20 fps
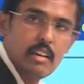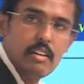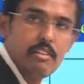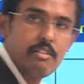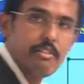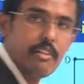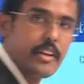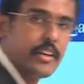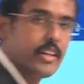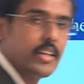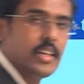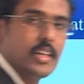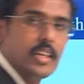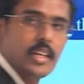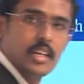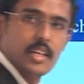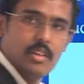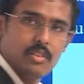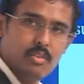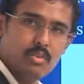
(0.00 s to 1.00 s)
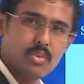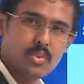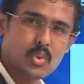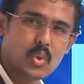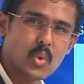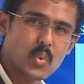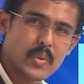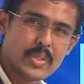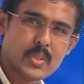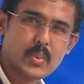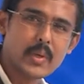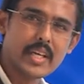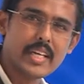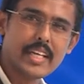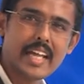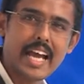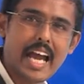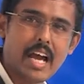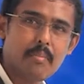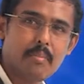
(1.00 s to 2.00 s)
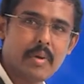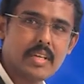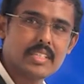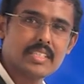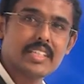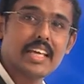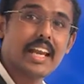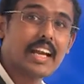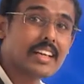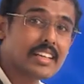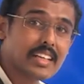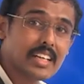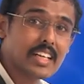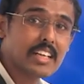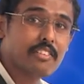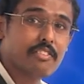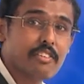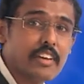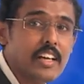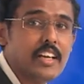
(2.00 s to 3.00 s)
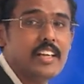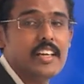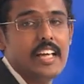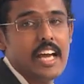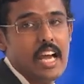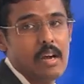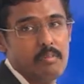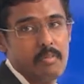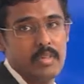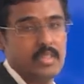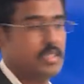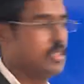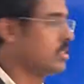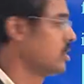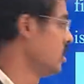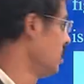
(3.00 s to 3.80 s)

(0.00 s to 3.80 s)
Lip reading: FET. Through which one it happens? Electric field it happens.